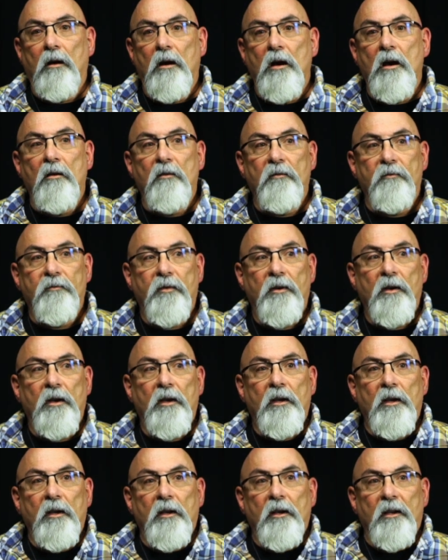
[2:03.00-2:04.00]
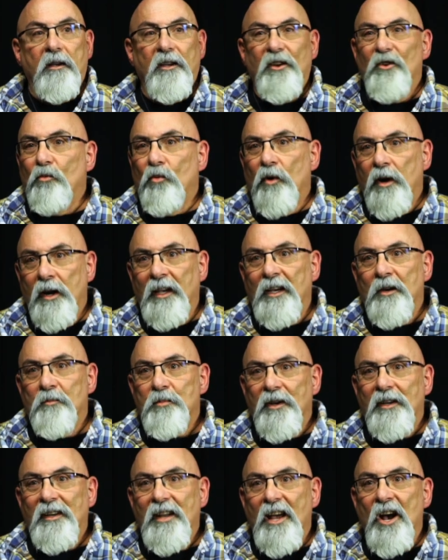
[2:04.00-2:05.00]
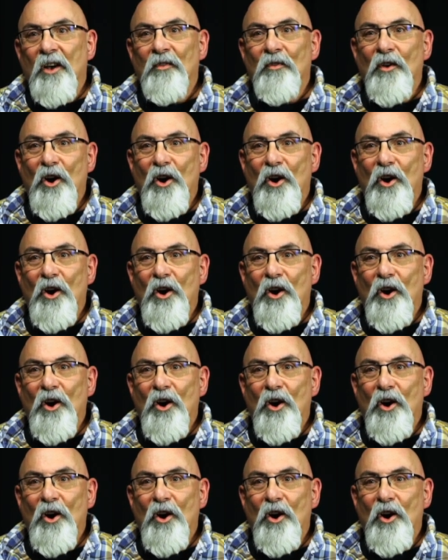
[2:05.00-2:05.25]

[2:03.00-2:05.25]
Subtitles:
of, running up and down